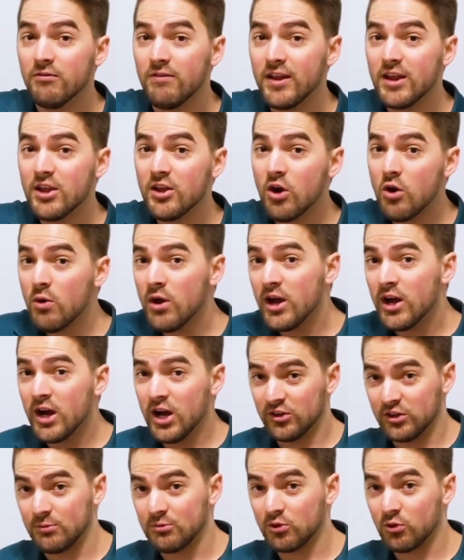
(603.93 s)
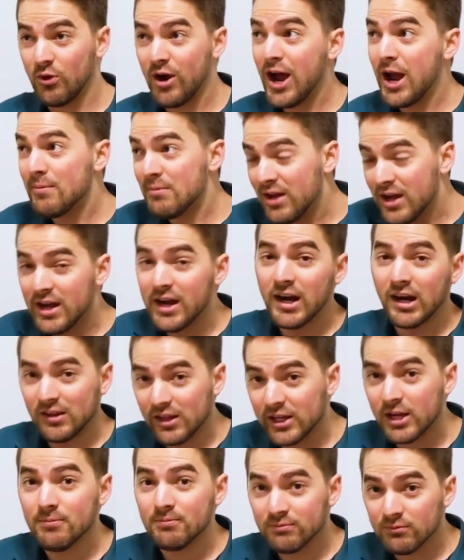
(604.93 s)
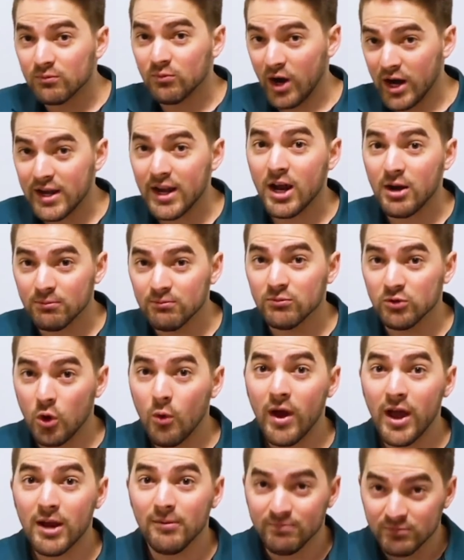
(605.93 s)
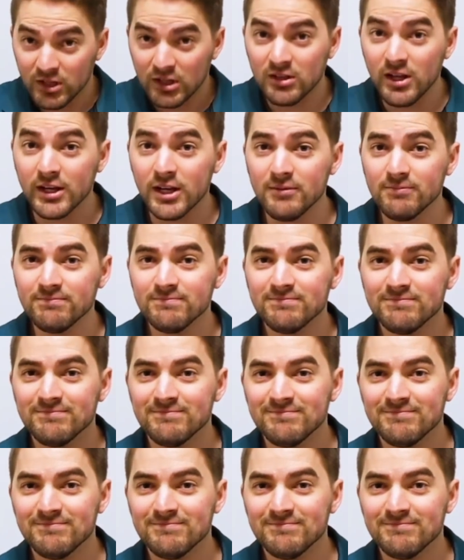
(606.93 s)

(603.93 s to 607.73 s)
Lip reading: Video, subscribe, click them right now. Go ahead, click them.